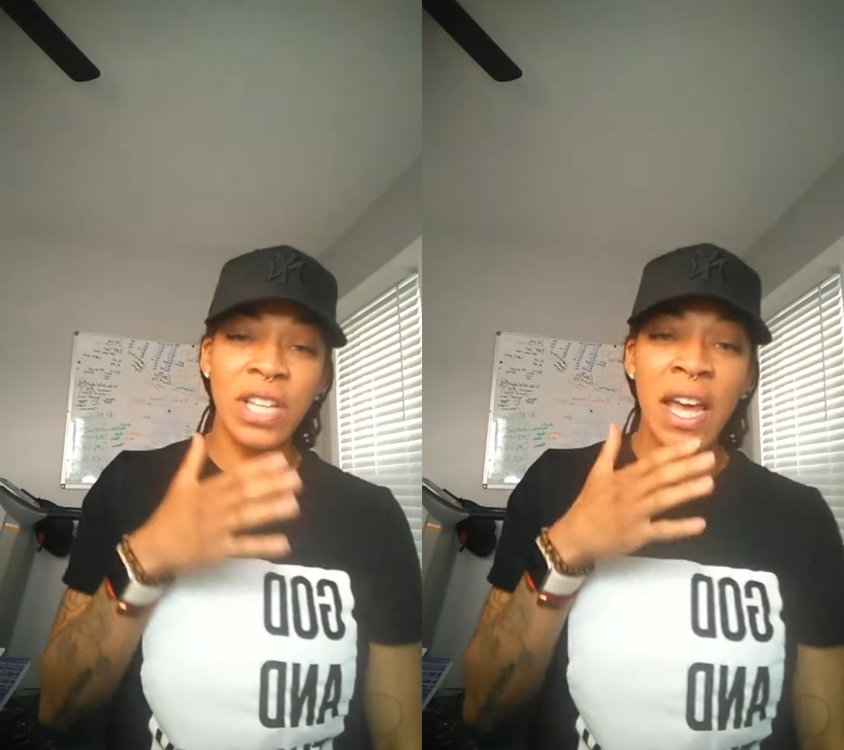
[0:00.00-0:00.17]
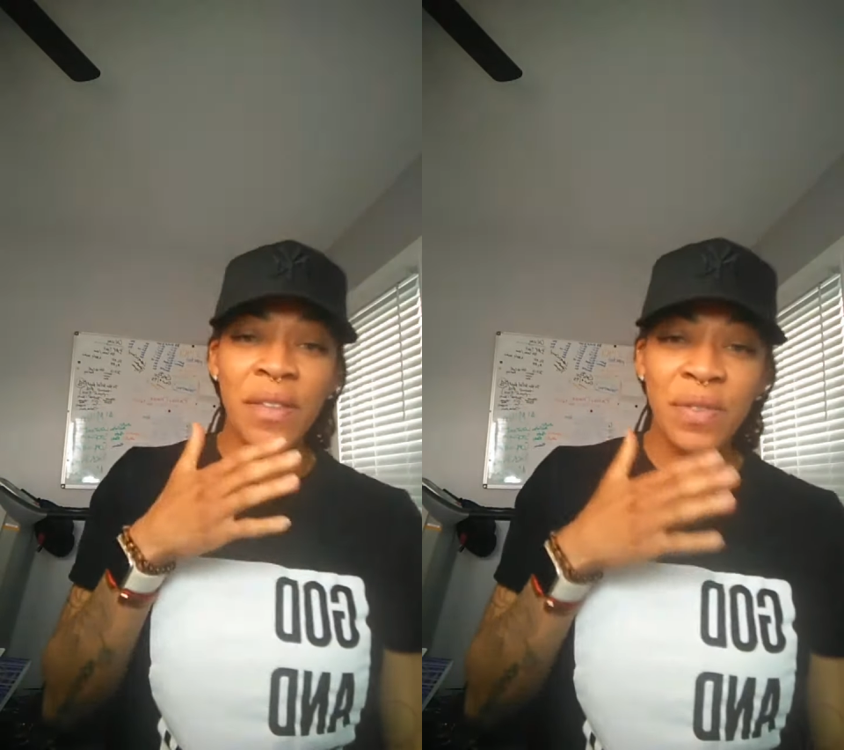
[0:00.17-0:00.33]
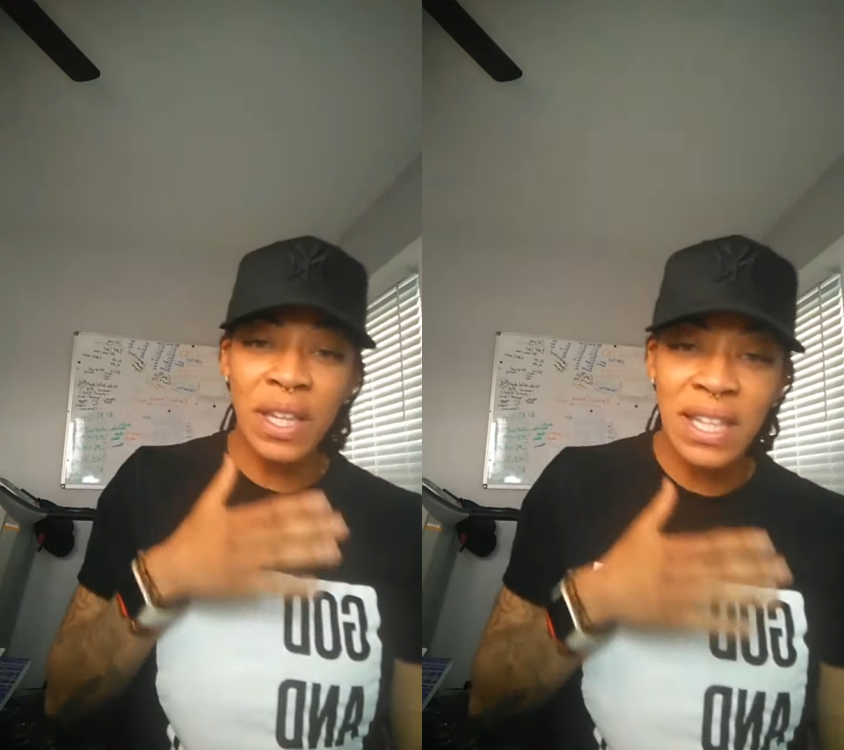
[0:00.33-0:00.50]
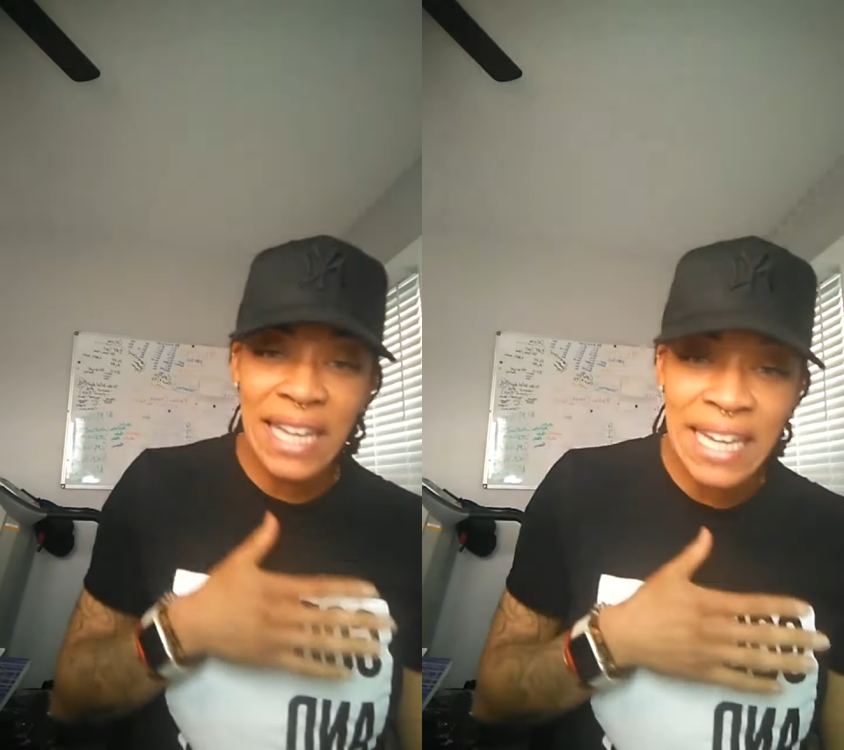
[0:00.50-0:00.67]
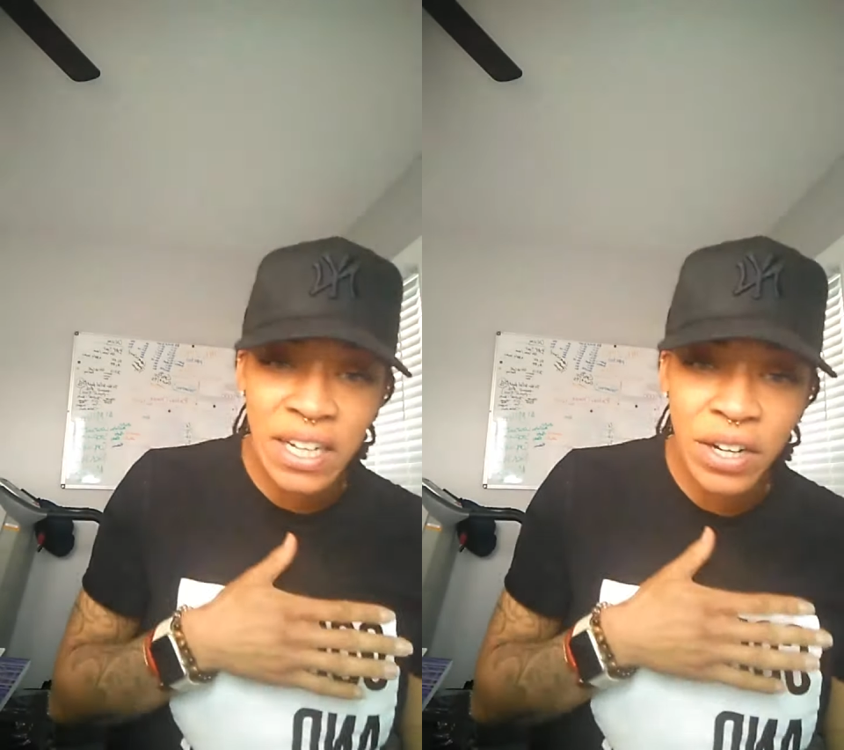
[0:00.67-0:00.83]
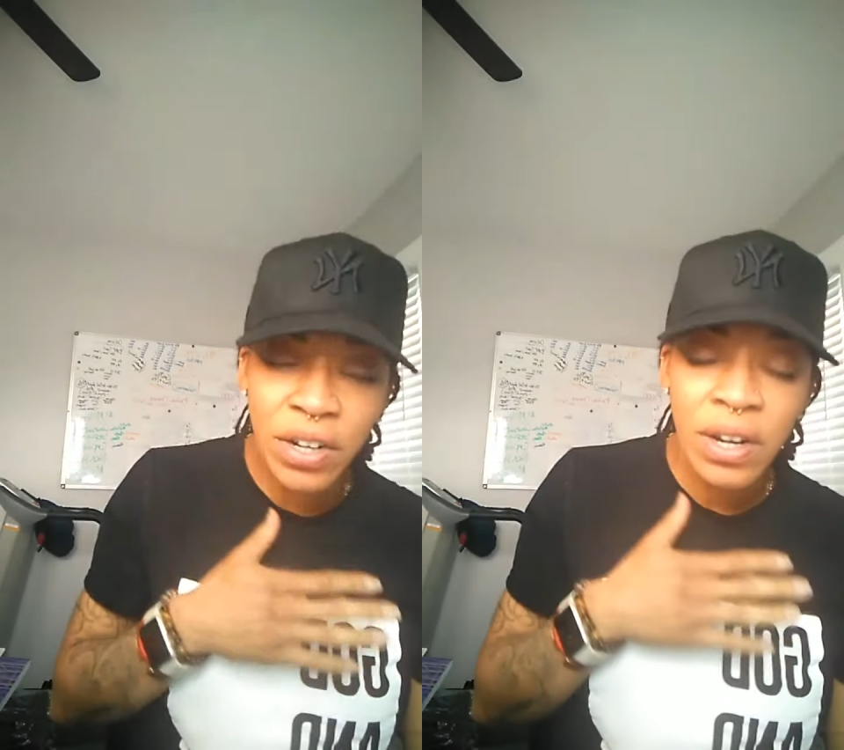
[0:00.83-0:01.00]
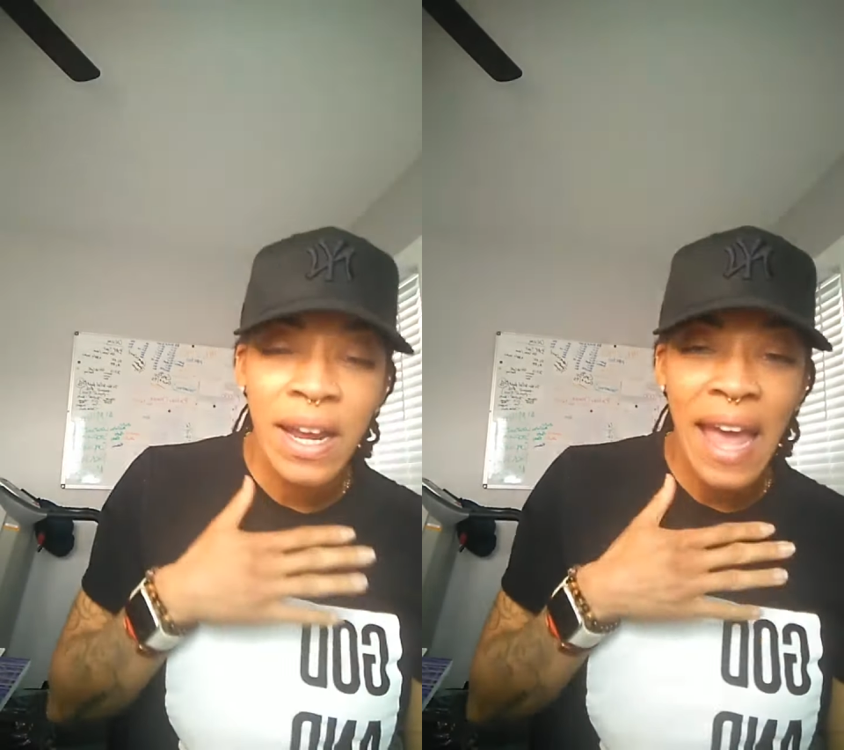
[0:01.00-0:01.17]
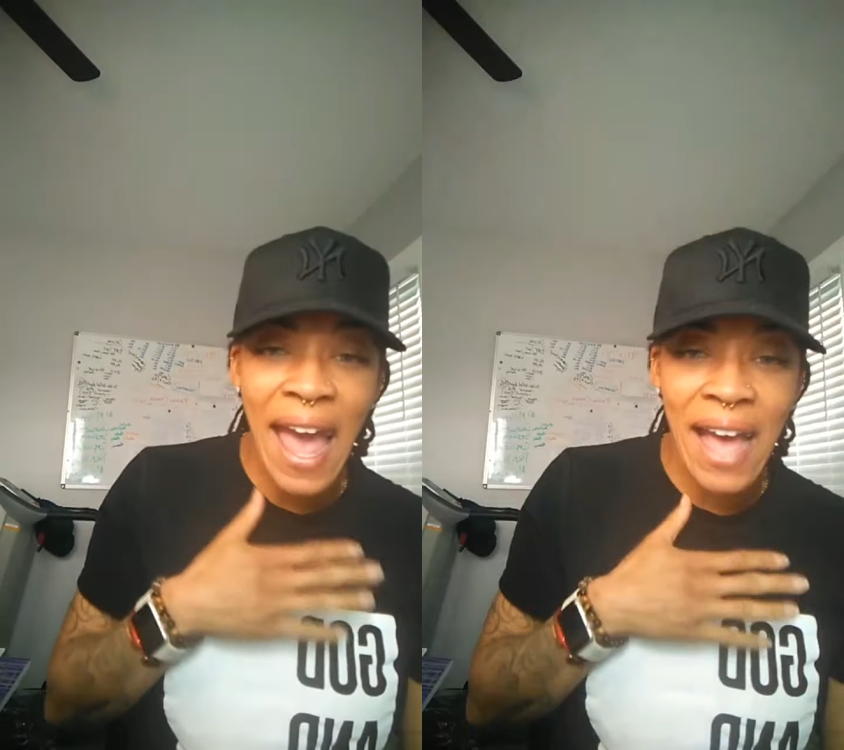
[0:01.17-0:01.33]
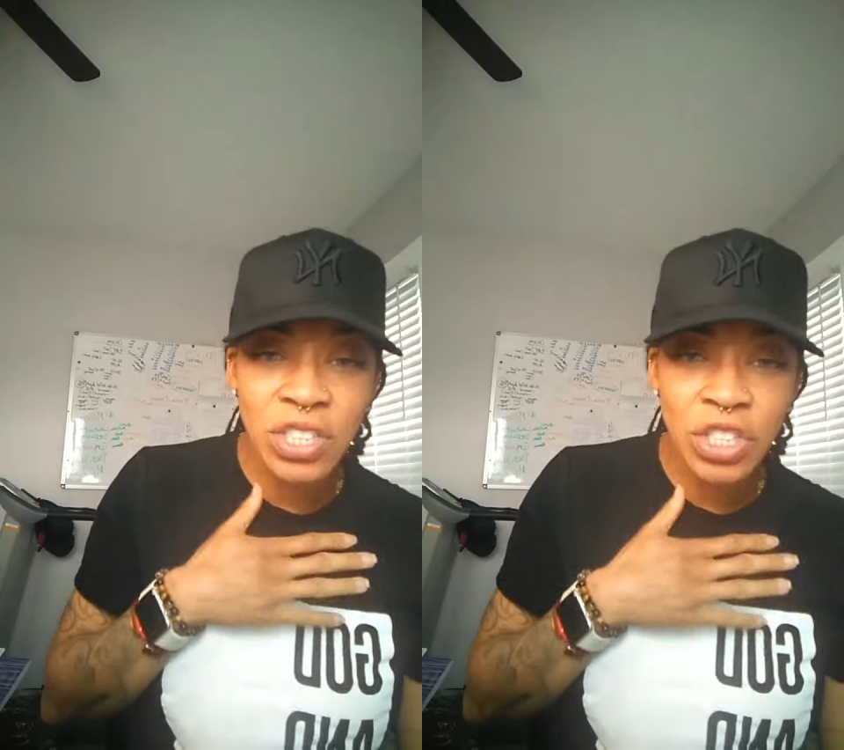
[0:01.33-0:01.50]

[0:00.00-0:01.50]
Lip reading: the leader has